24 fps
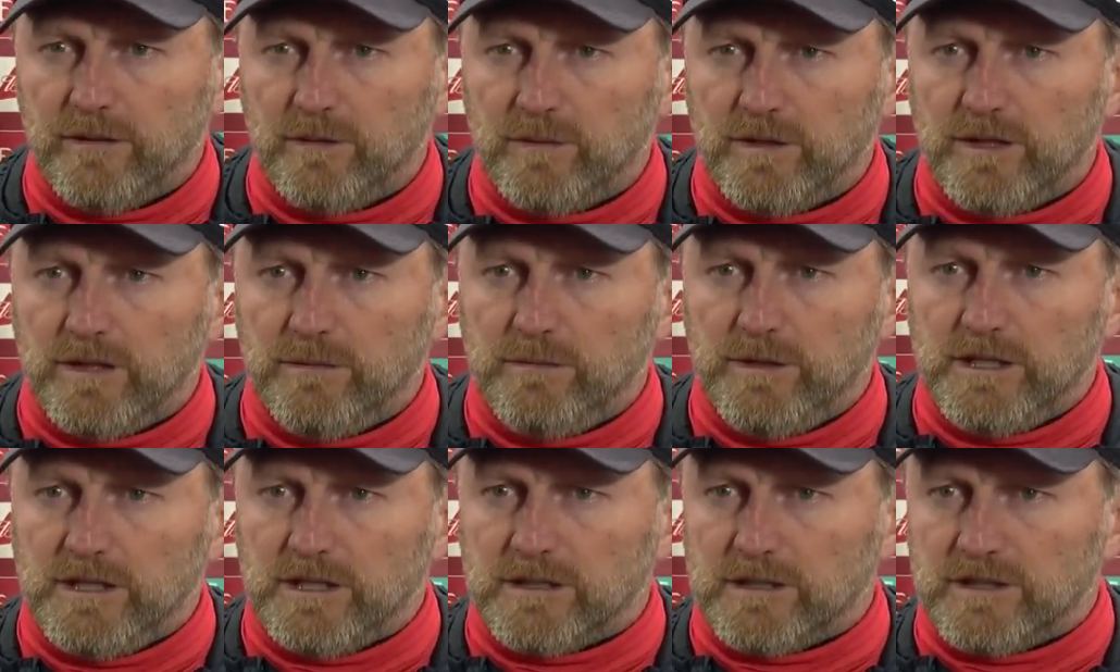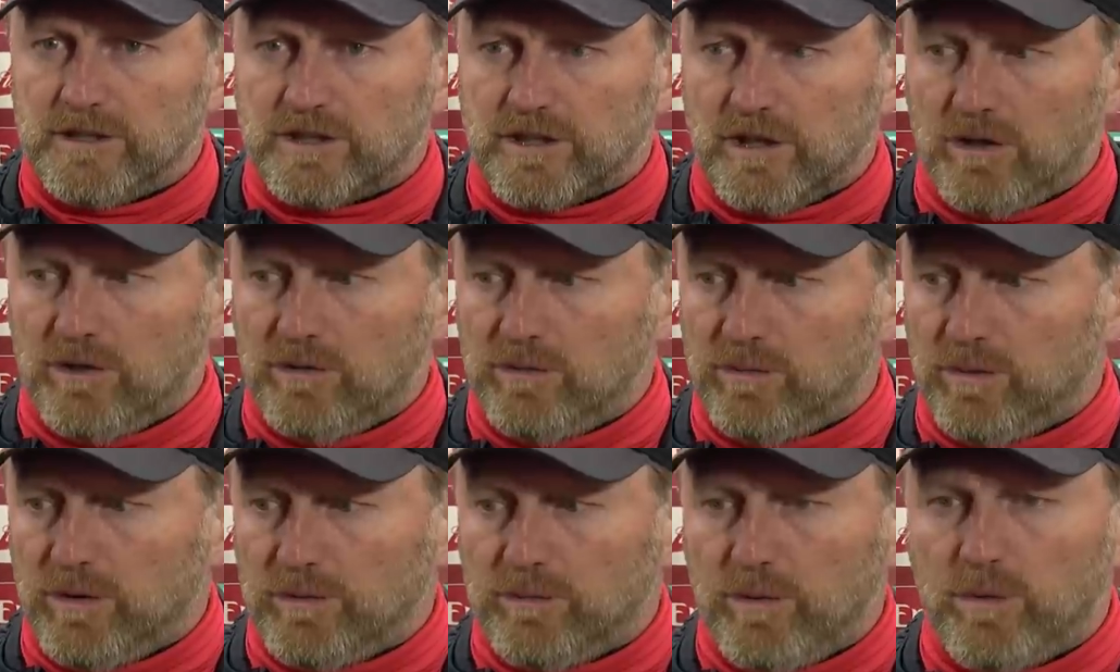We immediately
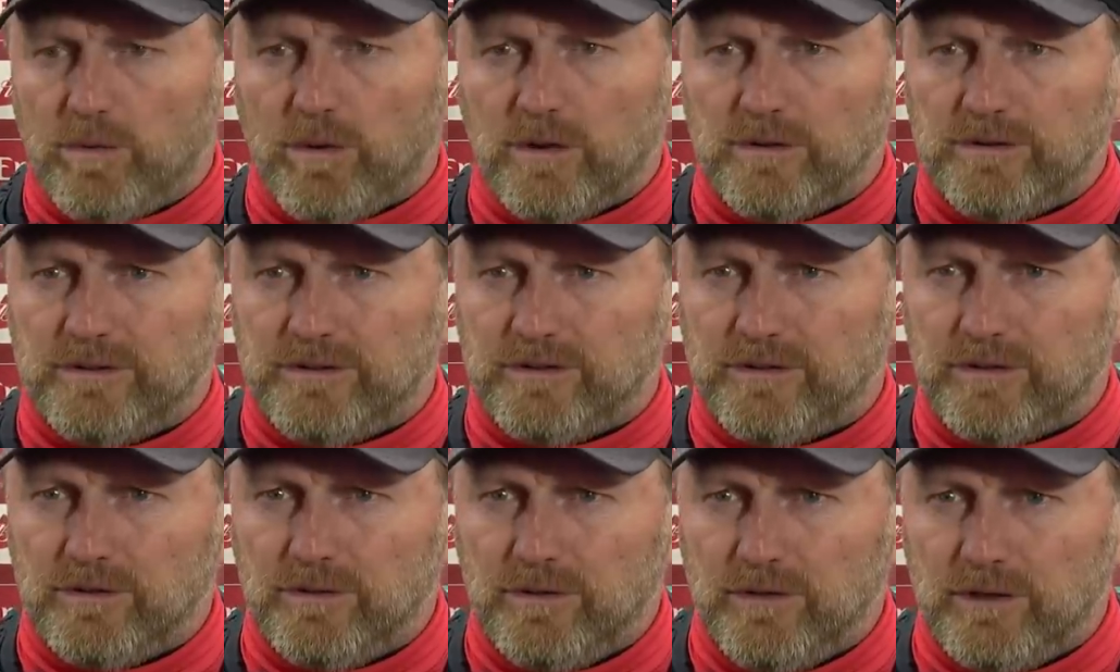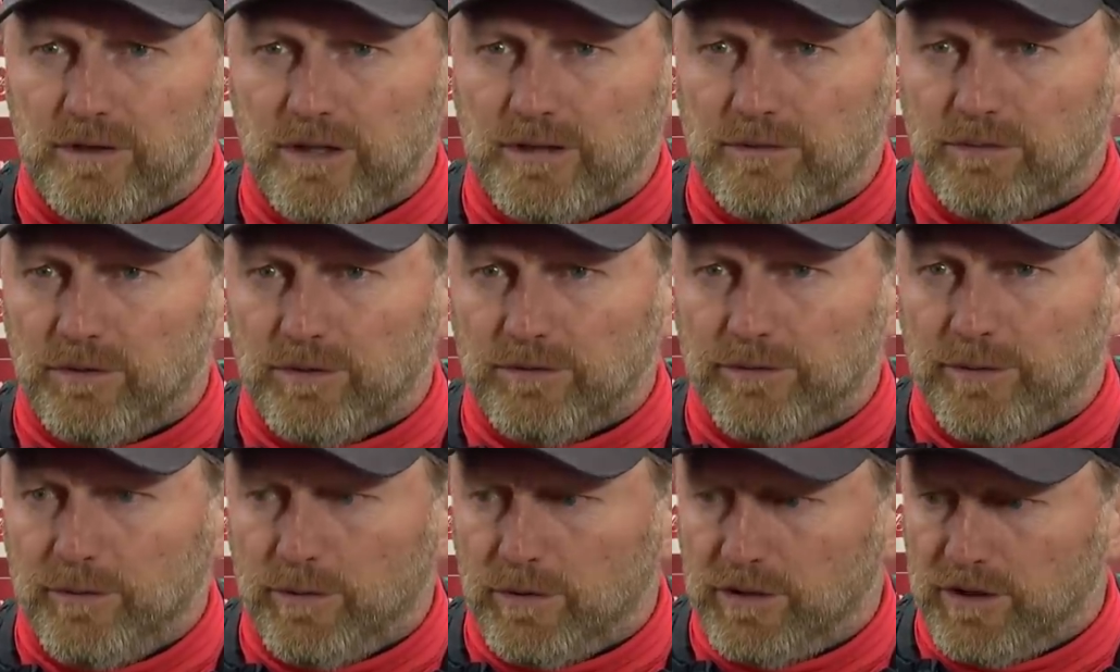showed what we want to do and
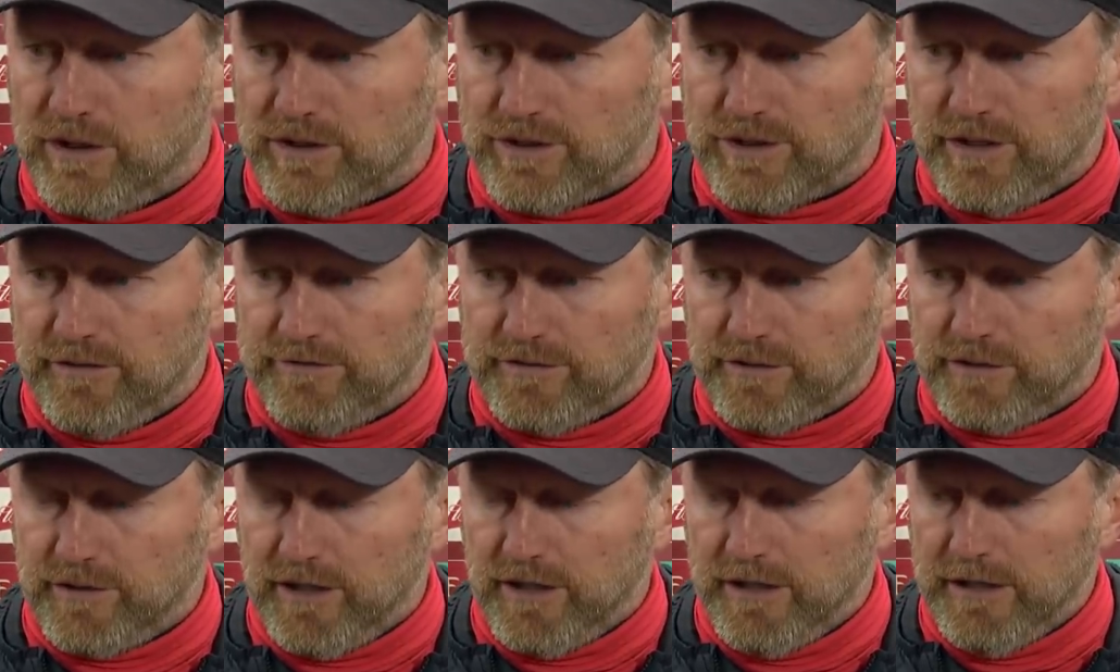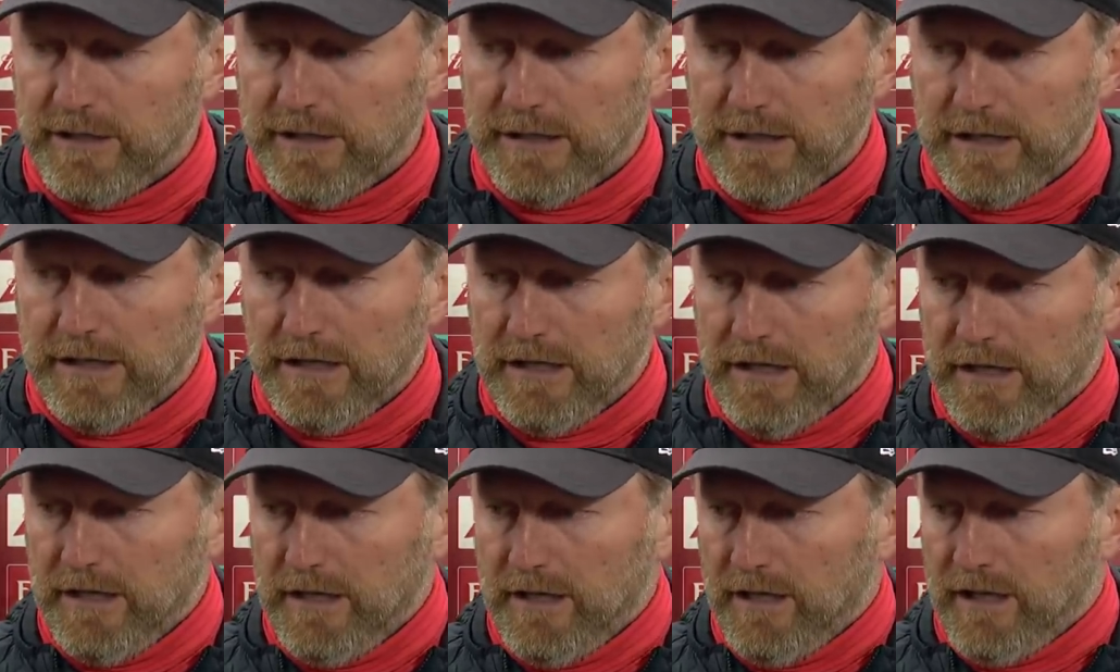what we want to achieve today.
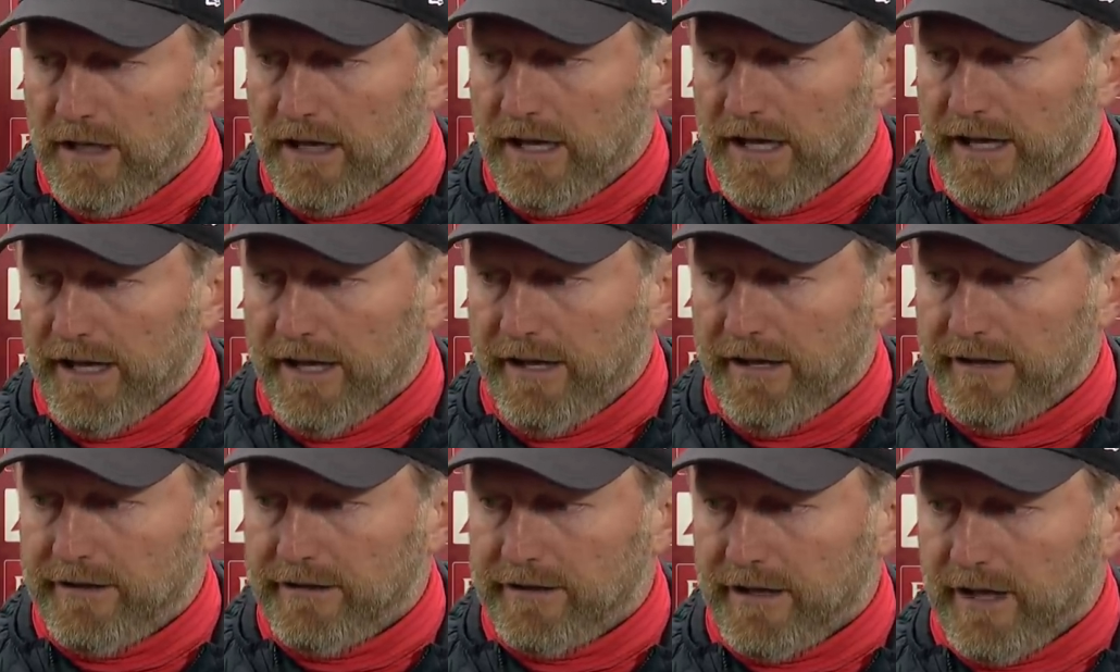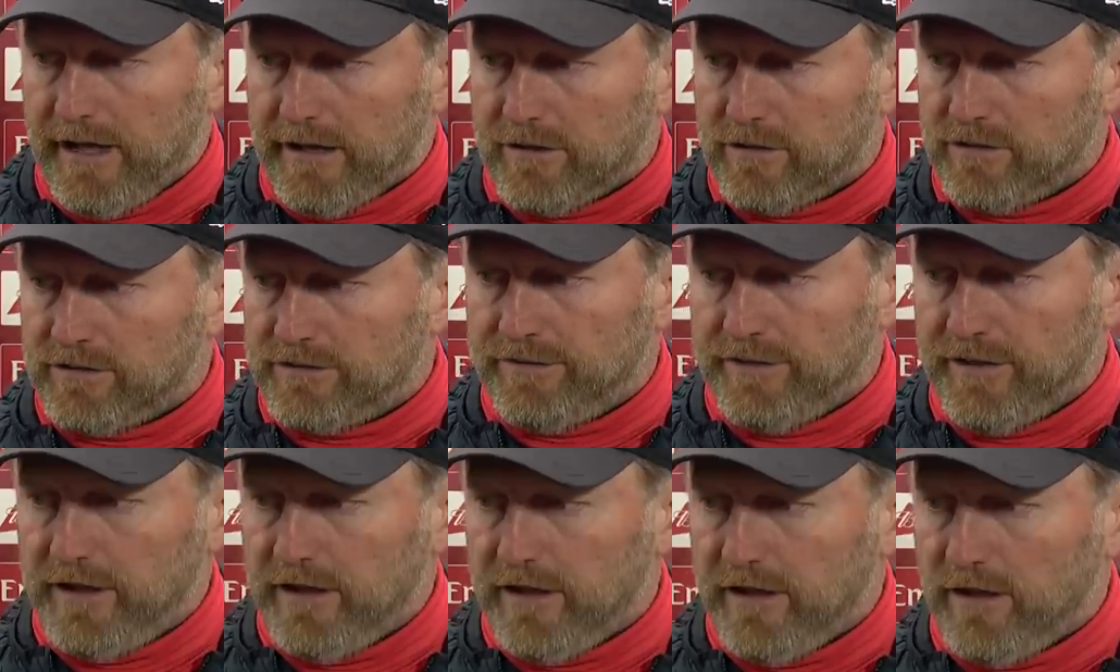And I could
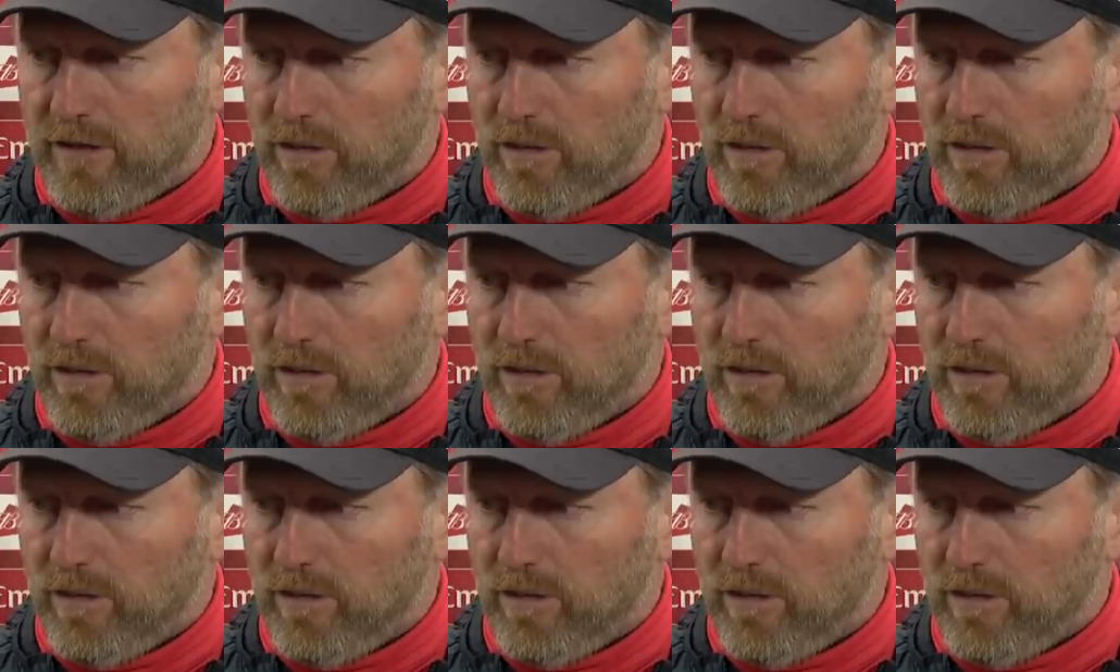feel the